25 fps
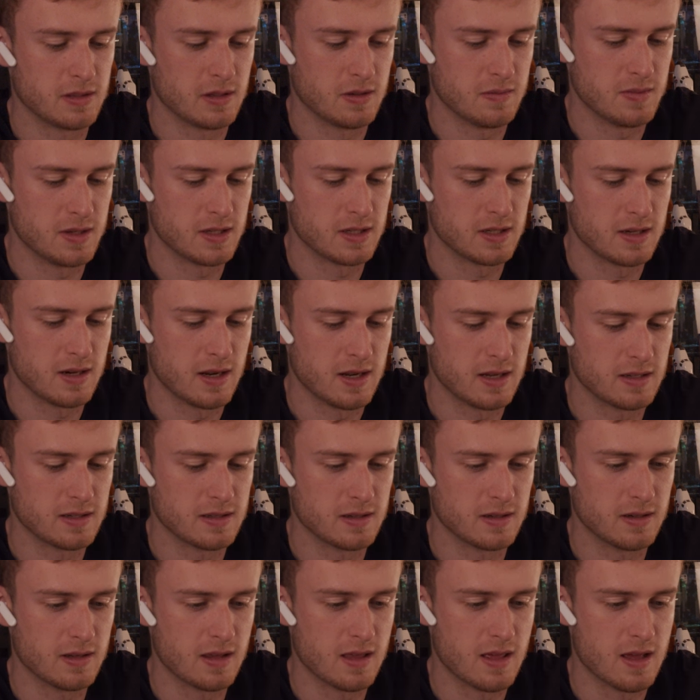so much
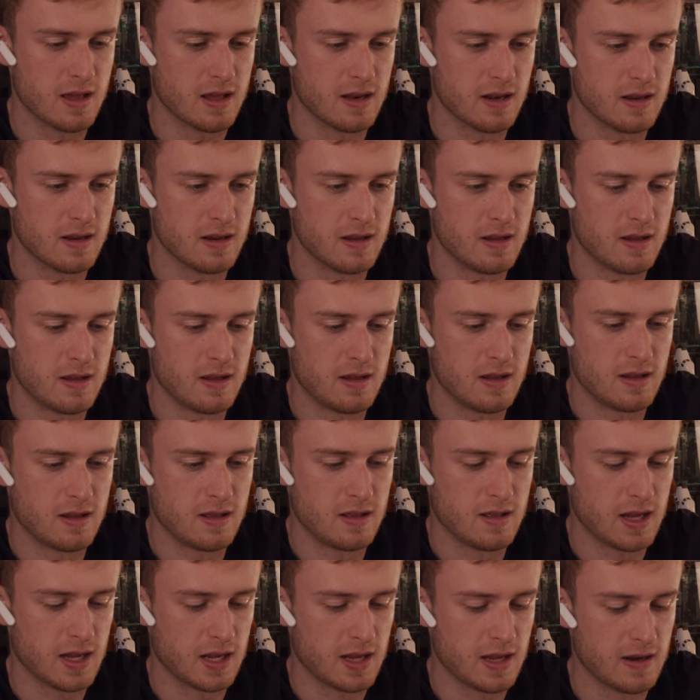nicer than
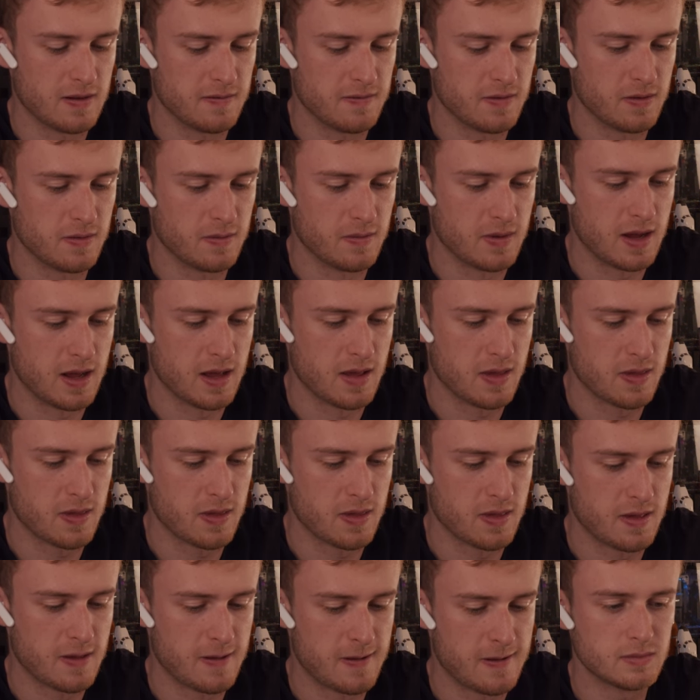like headphone
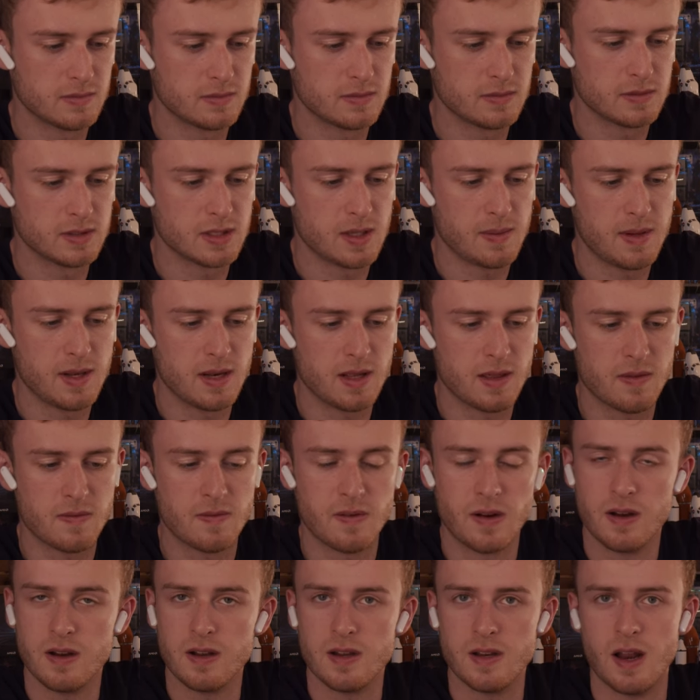wise. I mean, it's
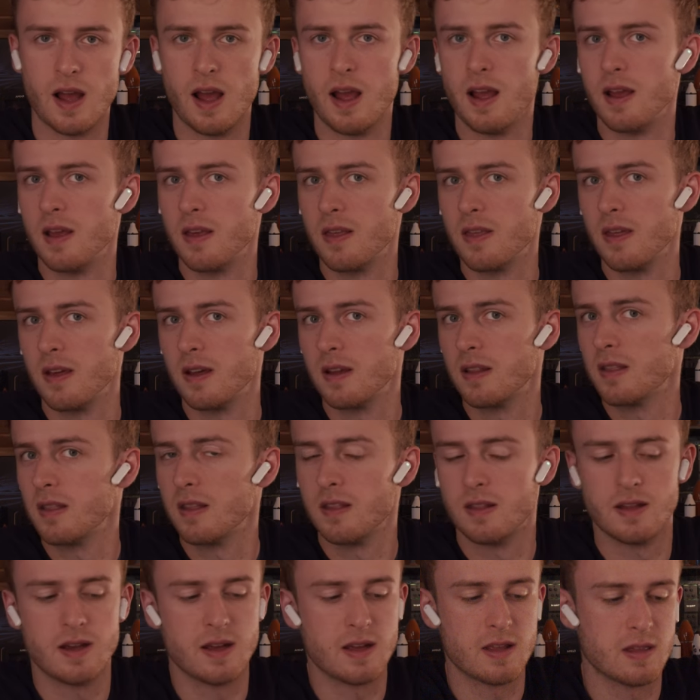very nice. Like,
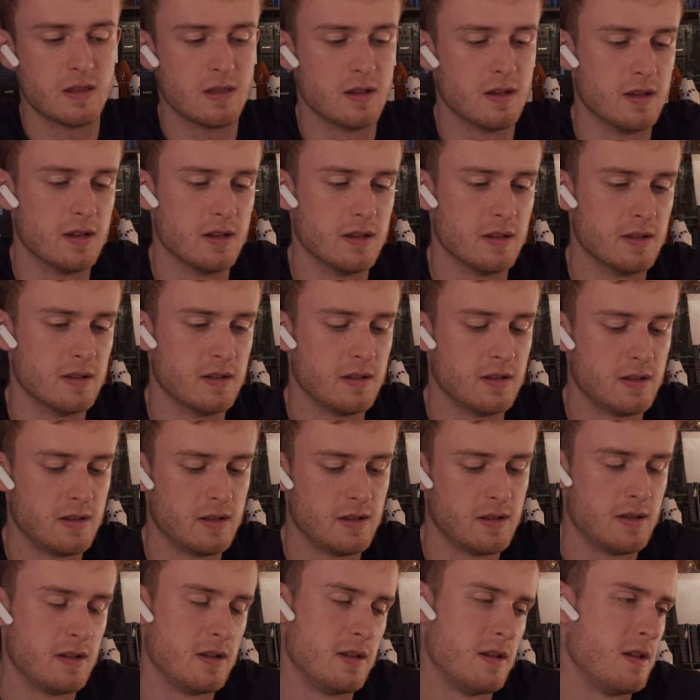like the,
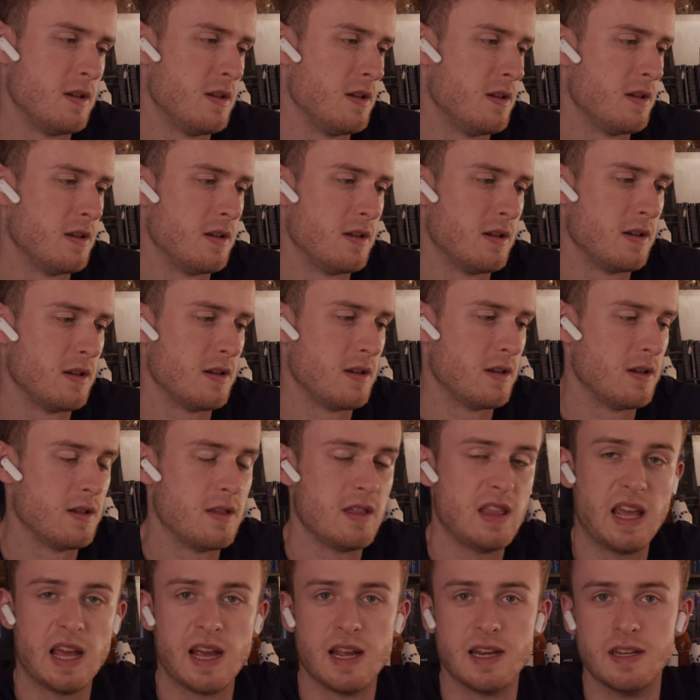
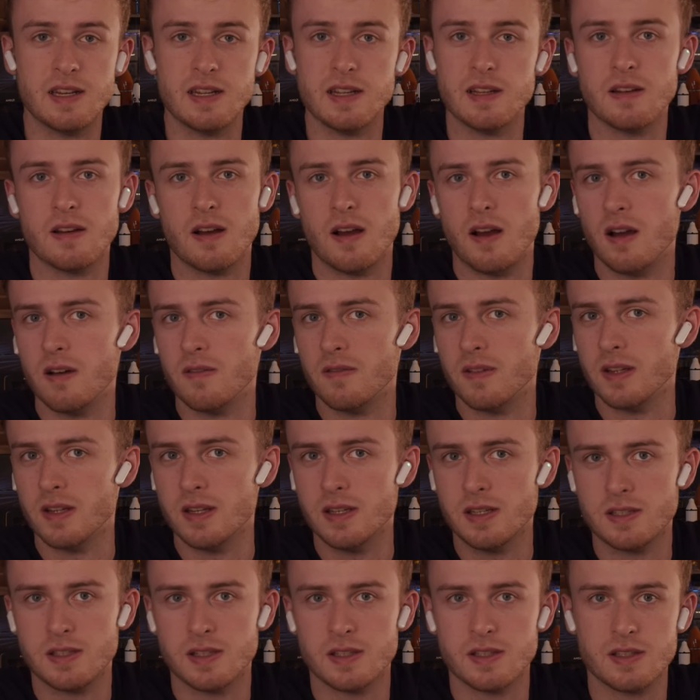the idea of it
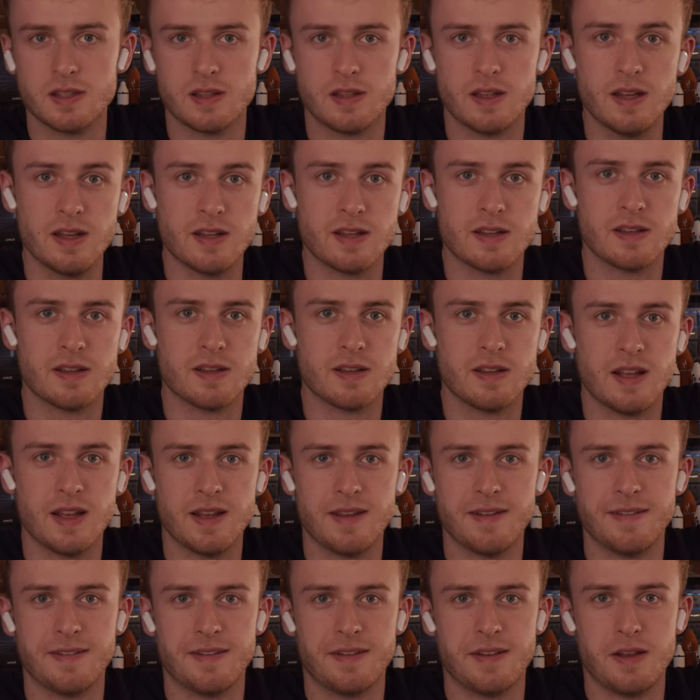is just like,
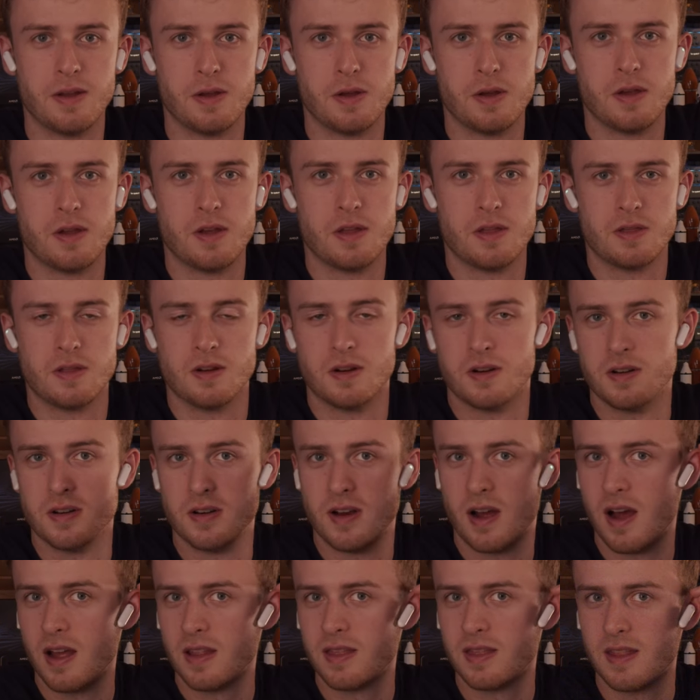they're
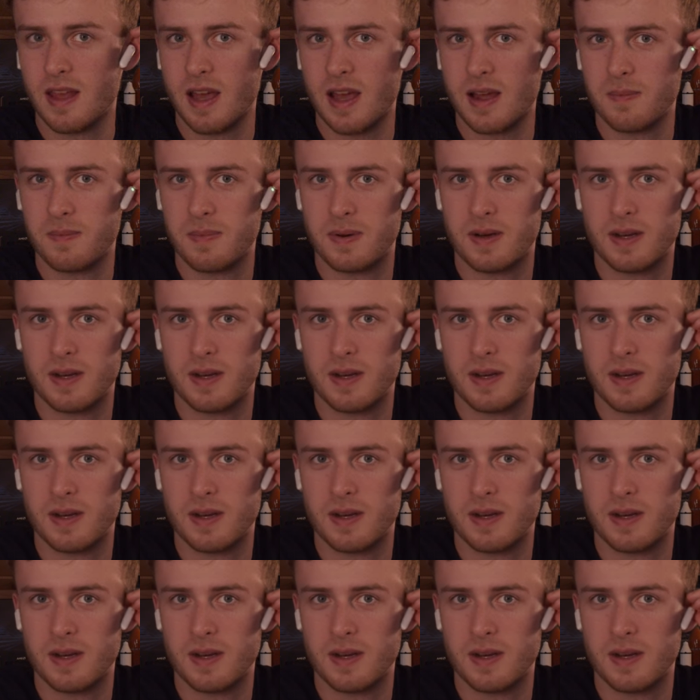not that